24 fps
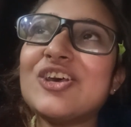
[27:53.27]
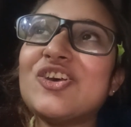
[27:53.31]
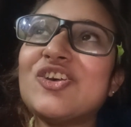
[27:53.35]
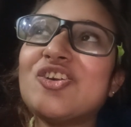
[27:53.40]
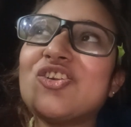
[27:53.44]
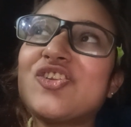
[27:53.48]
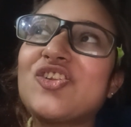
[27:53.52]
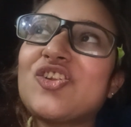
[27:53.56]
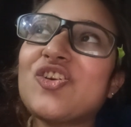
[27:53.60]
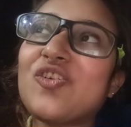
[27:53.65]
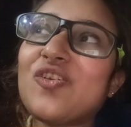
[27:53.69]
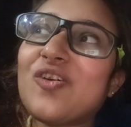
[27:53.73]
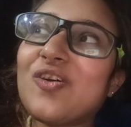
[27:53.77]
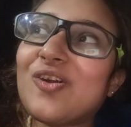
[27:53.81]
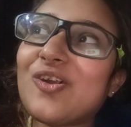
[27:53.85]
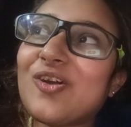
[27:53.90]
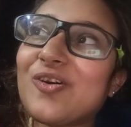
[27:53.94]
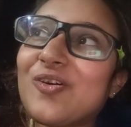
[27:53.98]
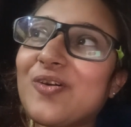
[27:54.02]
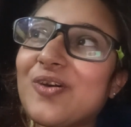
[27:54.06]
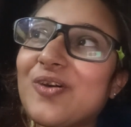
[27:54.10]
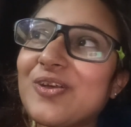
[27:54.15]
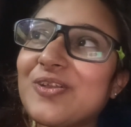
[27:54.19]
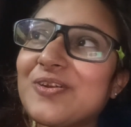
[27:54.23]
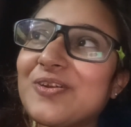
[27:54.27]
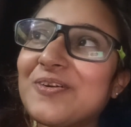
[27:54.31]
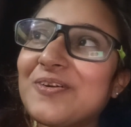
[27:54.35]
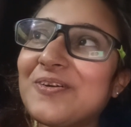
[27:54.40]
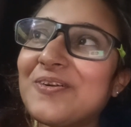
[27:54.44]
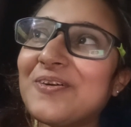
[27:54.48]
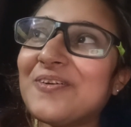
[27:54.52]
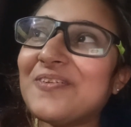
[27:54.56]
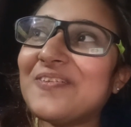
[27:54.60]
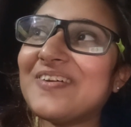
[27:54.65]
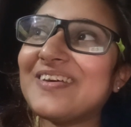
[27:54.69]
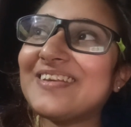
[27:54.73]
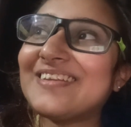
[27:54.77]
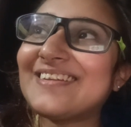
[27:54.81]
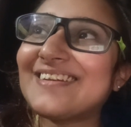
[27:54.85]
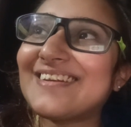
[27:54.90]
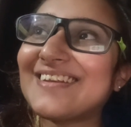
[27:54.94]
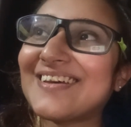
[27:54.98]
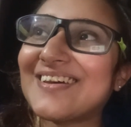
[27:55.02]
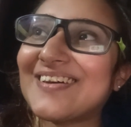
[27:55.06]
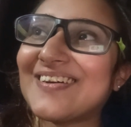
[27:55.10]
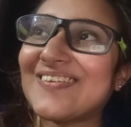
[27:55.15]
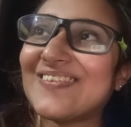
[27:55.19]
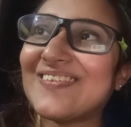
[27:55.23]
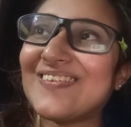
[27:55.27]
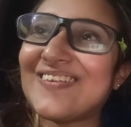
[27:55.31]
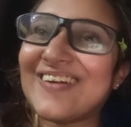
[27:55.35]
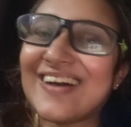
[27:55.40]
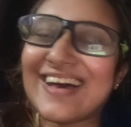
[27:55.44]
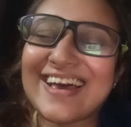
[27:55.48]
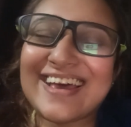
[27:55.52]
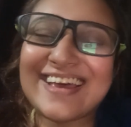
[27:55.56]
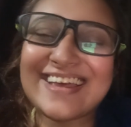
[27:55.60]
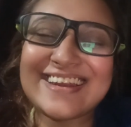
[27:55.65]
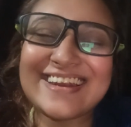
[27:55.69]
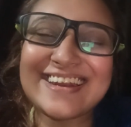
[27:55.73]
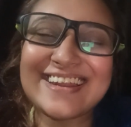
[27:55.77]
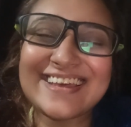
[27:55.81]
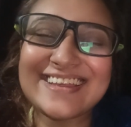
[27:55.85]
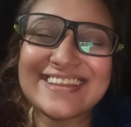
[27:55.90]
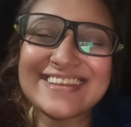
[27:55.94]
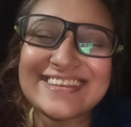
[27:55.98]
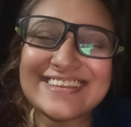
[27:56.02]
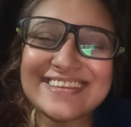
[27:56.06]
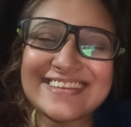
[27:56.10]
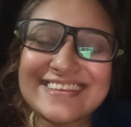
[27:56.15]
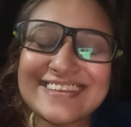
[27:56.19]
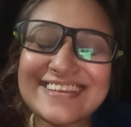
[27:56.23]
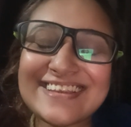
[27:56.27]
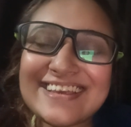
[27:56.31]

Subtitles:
so you're going through domestic violence.